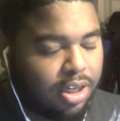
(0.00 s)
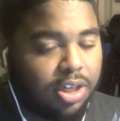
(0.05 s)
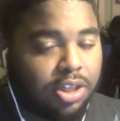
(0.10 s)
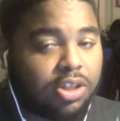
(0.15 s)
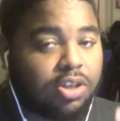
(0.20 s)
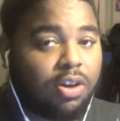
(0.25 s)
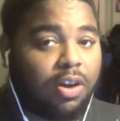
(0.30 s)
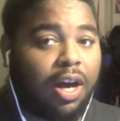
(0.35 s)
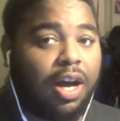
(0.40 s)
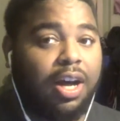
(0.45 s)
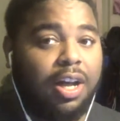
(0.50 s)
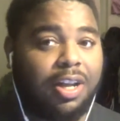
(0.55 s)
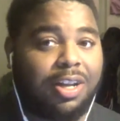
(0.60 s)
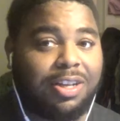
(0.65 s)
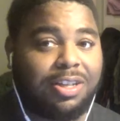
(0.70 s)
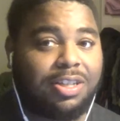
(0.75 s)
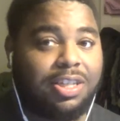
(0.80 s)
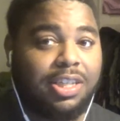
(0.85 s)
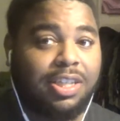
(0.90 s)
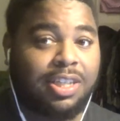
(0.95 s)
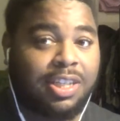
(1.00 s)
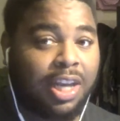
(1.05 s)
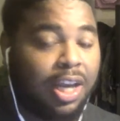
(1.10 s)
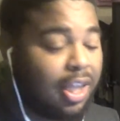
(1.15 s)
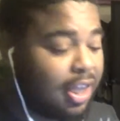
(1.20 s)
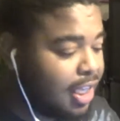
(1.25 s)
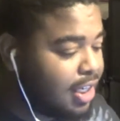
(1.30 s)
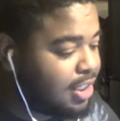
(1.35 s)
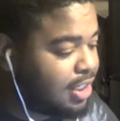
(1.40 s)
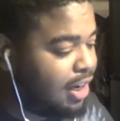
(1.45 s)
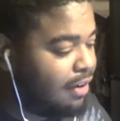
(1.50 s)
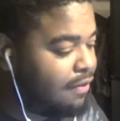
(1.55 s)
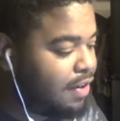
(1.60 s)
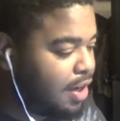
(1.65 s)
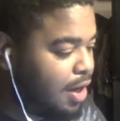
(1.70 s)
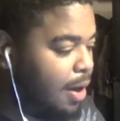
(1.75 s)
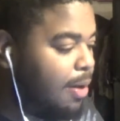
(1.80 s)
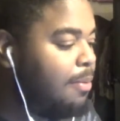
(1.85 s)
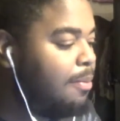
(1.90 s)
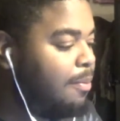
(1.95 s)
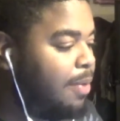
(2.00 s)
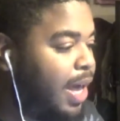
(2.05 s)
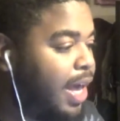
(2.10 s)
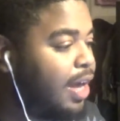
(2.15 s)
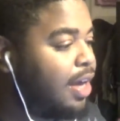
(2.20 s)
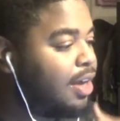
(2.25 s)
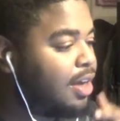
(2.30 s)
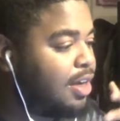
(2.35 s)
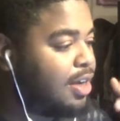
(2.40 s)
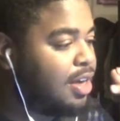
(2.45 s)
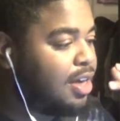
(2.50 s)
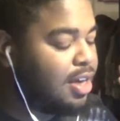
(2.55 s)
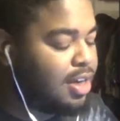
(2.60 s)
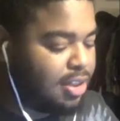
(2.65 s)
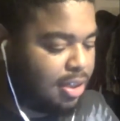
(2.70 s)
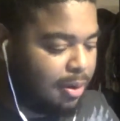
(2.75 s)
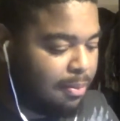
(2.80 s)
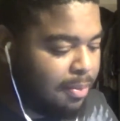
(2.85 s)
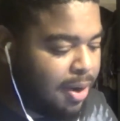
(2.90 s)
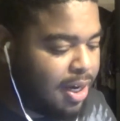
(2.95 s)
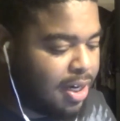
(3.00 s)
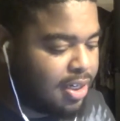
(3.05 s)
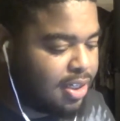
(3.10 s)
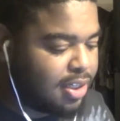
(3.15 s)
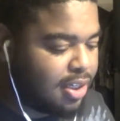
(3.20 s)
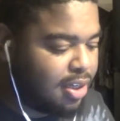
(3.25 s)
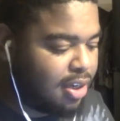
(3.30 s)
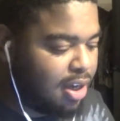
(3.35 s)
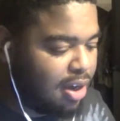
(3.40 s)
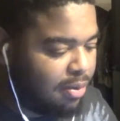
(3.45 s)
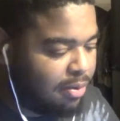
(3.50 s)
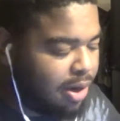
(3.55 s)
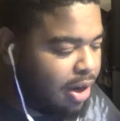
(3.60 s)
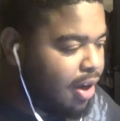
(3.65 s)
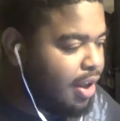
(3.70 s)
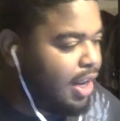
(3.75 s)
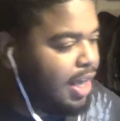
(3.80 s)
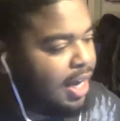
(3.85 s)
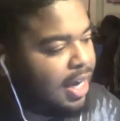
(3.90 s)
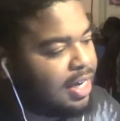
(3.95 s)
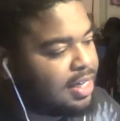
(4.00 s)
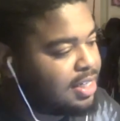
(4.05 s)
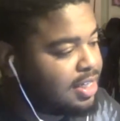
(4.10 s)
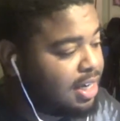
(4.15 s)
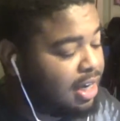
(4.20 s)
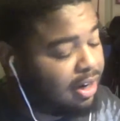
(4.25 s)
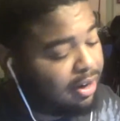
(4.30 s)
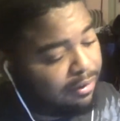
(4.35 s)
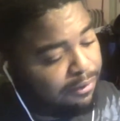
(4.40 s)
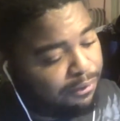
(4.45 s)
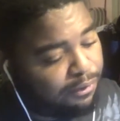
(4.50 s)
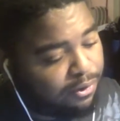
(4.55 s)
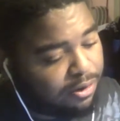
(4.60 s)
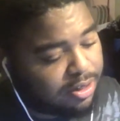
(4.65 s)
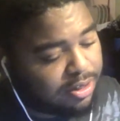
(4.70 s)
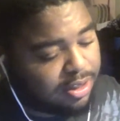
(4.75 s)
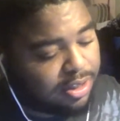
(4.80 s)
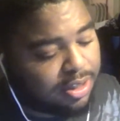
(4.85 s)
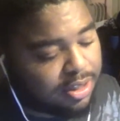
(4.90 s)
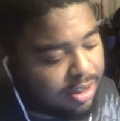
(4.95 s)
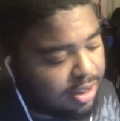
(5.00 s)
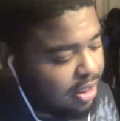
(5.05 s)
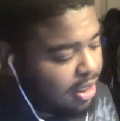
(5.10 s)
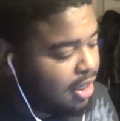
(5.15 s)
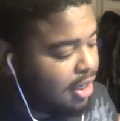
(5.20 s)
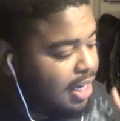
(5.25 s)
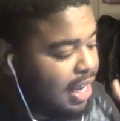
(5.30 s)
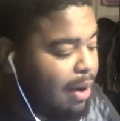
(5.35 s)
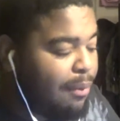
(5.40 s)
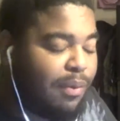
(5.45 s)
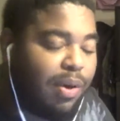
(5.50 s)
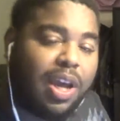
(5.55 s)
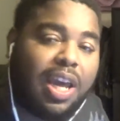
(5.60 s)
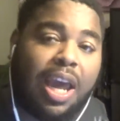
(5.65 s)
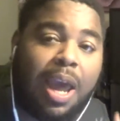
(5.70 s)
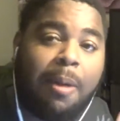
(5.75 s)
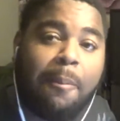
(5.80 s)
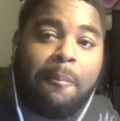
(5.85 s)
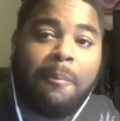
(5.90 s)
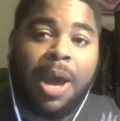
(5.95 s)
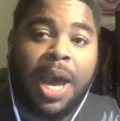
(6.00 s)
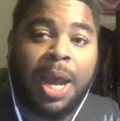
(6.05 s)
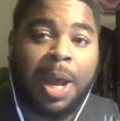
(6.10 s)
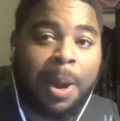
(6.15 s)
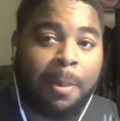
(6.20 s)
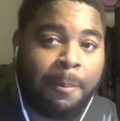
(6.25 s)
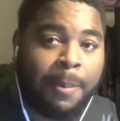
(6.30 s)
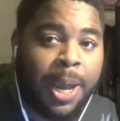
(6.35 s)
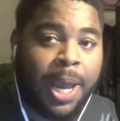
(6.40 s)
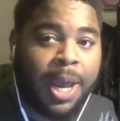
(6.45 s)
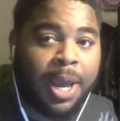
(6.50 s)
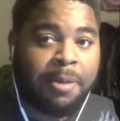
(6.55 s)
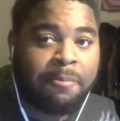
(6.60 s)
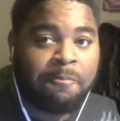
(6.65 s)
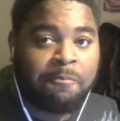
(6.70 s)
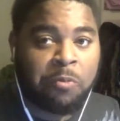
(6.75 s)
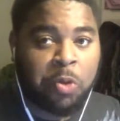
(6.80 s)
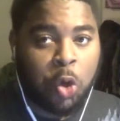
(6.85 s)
So to see this even come back is amazing. We already had Sonic Forces. Now we're getting Mega Man.